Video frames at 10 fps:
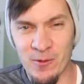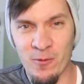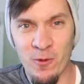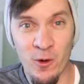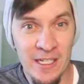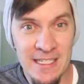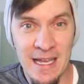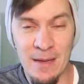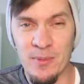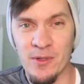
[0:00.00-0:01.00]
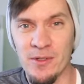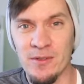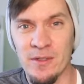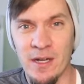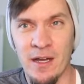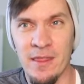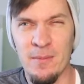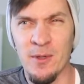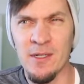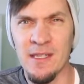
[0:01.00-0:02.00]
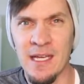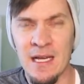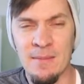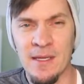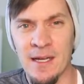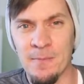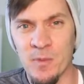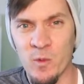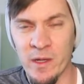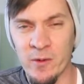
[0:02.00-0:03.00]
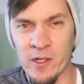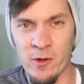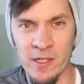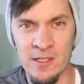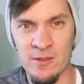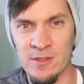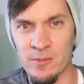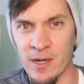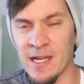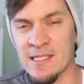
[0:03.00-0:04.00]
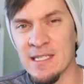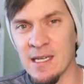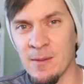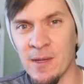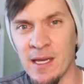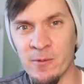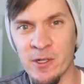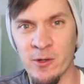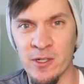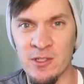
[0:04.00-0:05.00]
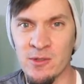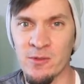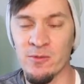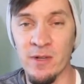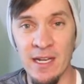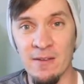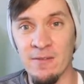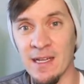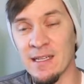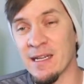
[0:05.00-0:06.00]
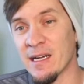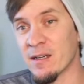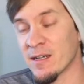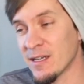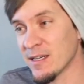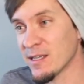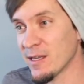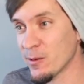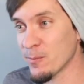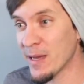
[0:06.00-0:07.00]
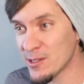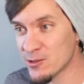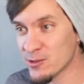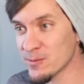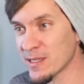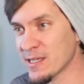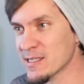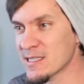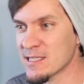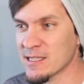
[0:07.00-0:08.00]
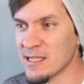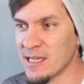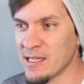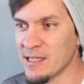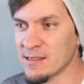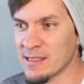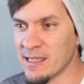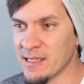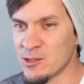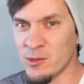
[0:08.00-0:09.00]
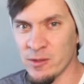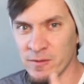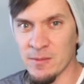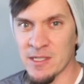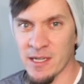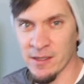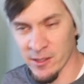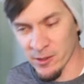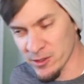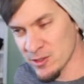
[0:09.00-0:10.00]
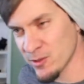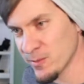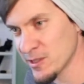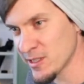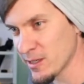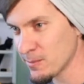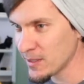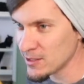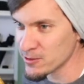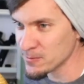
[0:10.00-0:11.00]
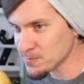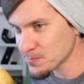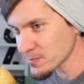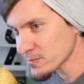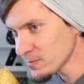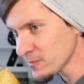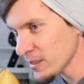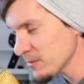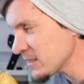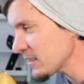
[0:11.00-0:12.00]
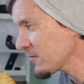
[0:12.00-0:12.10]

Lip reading: for example, on their birthday coming up, we were going to surprise them and we're going to renovate their bedroom because they two of them share, the older two share a bedroom. Let me see if